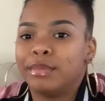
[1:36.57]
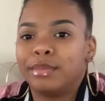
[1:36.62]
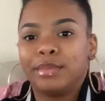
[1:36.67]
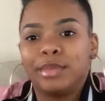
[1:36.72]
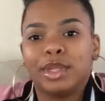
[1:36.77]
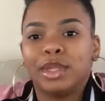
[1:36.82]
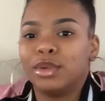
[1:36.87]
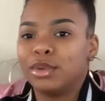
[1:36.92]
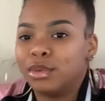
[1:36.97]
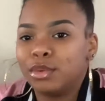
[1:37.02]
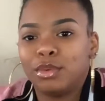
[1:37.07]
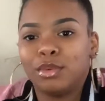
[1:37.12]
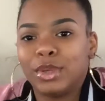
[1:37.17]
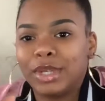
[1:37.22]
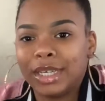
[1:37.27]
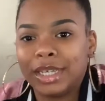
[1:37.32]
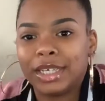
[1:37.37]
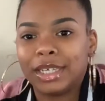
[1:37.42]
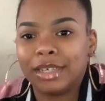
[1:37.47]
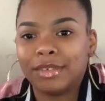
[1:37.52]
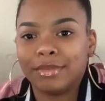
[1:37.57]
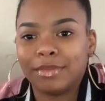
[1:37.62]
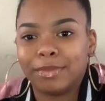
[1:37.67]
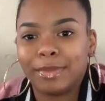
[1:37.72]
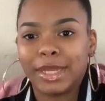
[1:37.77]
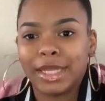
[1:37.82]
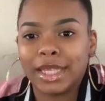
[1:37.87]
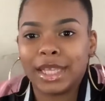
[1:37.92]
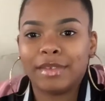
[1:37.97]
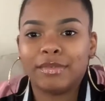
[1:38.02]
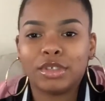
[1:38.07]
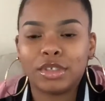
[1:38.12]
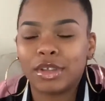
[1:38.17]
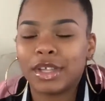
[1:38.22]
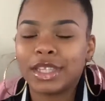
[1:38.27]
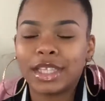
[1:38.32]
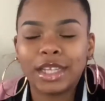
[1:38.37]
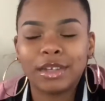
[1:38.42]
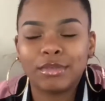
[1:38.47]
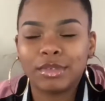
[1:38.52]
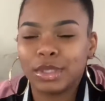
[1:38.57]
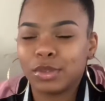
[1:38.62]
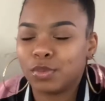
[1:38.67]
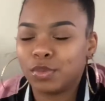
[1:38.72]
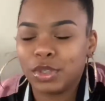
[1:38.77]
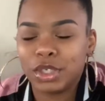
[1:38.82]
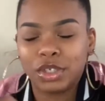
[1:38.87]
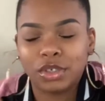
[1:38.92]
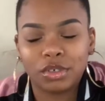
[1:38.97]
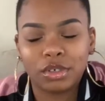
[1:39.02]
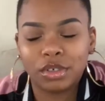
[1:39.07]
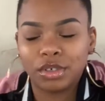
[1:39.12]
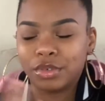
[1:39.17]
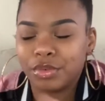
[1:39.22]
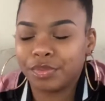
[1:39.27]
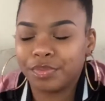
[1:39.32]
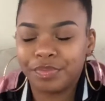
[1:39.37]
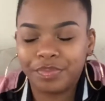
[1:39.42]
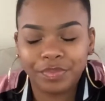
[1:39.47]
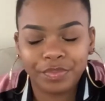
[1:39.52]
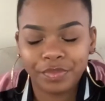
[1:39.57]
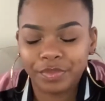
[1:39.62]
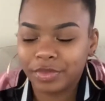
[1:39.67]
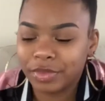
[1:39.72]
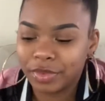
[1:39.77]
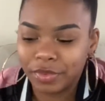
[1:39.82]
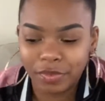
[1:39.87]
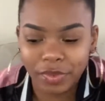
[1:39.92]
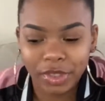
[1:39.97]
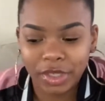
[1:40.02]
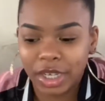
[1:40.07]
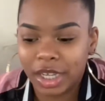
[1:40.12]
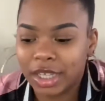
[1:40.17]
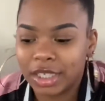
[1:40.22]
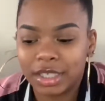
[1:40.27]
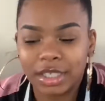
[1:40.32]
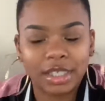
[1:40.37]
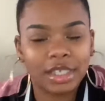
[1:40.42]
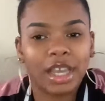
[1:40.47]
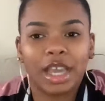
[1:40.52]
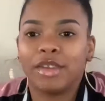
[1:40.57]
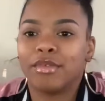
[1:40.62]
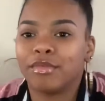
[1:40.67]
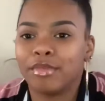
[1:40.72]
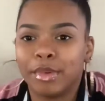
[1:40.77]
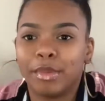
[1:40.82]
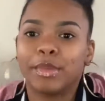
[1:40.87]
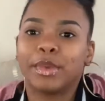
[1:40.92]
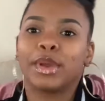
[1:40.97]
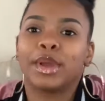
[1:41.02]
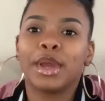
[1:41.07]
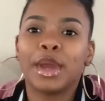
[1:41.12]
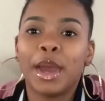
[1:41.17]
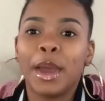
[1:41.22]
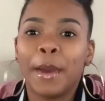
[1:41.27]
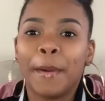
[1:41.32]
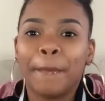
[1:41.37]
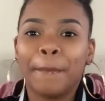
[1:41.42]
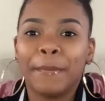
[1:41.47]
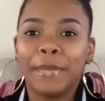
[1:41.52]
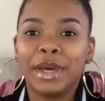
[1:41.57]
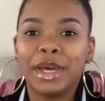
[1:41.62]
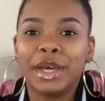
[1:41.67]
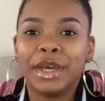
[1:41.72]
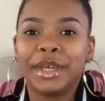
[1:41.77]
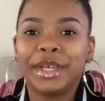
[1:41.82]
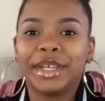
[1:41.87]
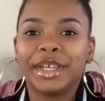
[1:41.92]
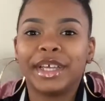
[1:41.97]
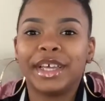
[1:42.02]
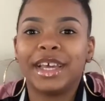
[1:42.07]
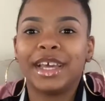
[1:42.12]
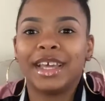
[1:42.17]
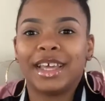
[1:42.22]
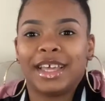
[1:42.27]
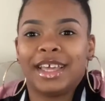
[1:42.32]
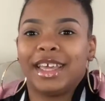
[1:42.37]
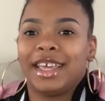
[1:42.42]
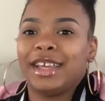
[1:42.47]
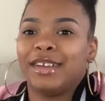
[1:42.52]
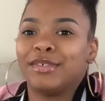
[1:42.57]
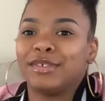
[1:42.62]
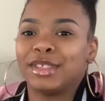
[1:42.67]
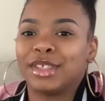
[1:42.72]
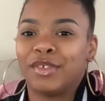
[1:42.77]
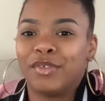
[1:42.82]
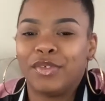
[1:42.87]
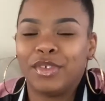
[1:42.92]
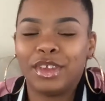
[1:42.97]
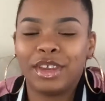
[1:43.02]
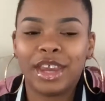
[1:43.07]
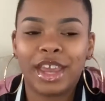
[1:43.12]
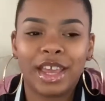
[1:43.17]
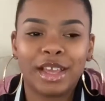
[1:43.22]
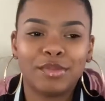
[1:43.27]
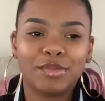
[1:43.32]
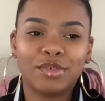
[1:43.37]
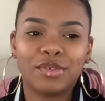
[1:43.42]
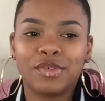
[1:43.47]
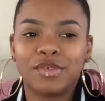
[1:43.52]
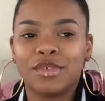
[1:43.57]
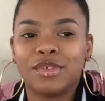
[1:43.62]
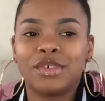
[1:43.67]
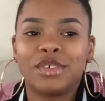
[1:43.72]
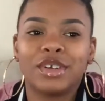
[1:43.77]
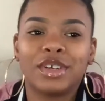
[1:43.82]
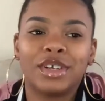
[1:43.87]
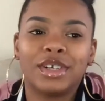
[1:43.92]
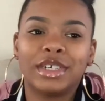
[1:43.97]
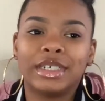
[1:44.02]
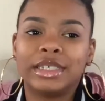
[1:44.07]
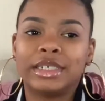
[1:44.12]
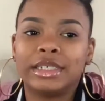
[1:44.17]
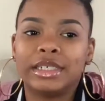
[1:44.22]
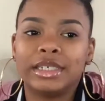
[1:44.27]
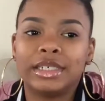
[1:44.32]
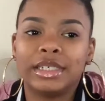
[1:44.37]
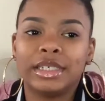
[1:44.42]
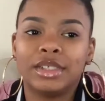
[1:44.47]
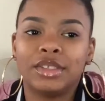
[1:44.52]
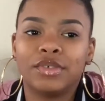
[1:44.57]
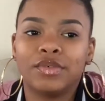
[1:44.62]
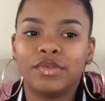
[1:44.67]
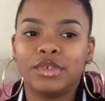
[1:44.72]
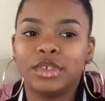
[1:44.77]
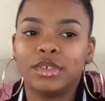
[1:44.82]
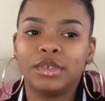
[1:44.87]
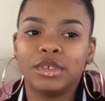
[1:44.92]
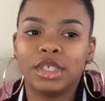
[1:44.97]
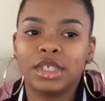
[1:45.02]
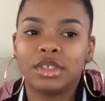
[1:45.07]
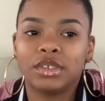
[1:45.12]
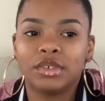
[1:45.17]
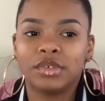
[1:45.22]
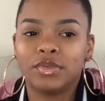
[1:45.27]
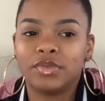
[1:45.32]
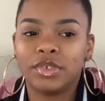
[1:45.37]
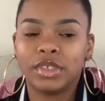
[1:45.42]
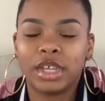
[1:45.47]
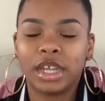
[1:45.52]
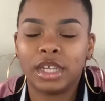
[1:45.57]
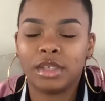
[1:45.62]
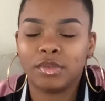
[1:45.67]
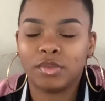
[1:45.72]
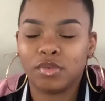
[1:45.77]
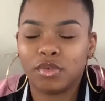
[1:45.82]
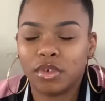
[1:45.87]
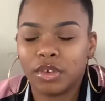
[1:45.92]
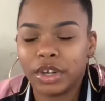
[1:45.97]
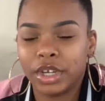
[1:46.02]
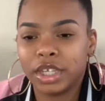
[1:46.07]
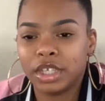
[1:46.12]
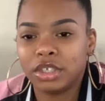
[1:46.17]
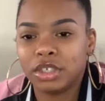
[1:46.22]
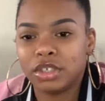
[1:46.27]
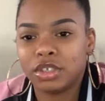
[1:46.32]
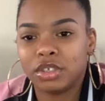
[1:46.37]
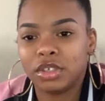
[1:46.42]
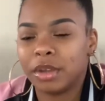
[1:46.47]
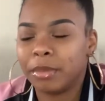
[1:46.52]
little week of my life. So I think it was a week or a few days. Can't remember. But it was a few days before, either a few weeks or a few days before Easter,